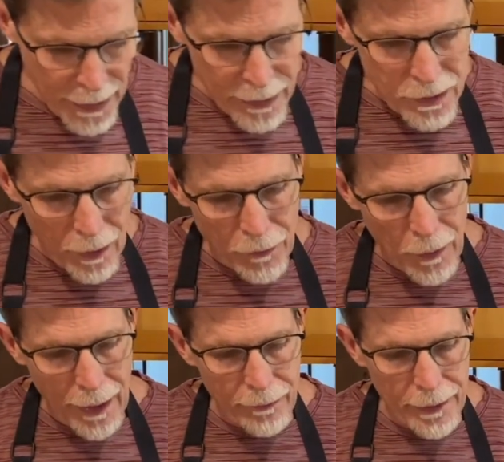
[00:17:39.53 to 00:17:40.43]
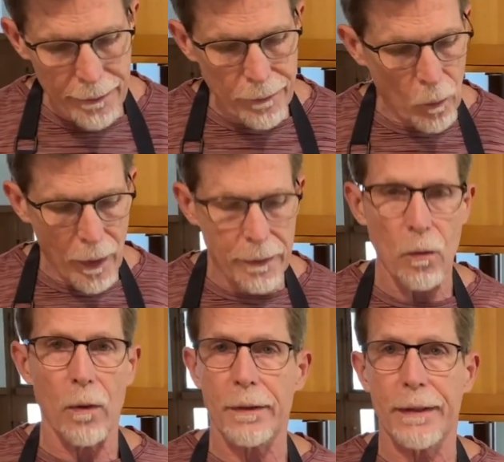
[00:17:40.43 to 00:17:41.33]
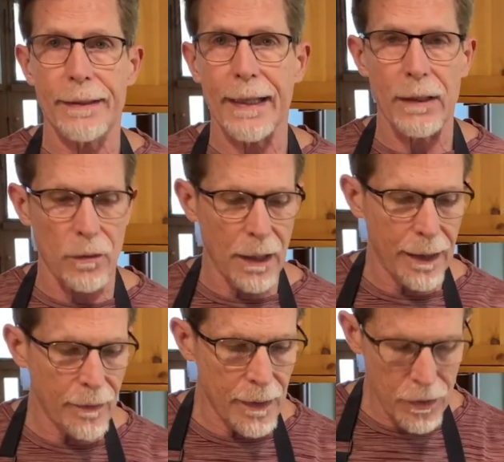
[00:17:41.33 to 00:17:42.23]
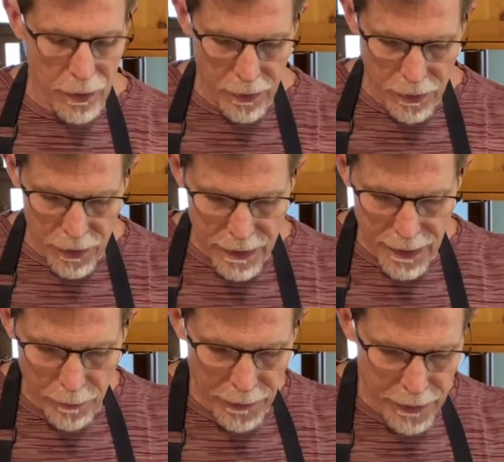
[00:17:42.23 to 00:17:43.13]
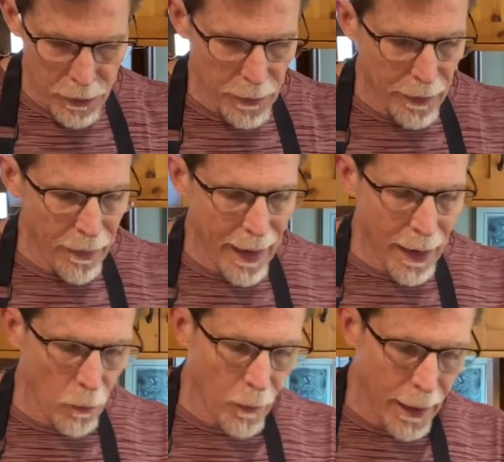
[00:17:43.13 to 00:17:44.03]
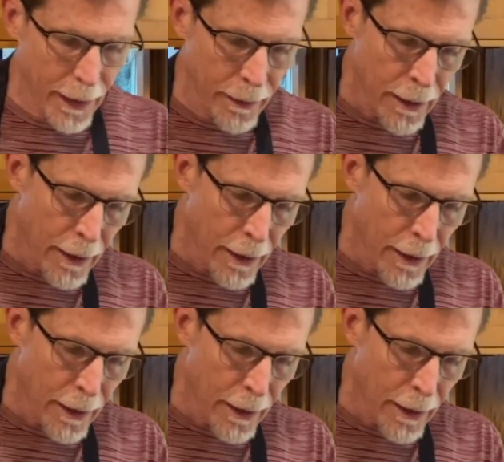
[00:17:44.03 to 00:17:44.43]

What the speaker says: So if you have a 1 quart container like this, you could just simply do it that way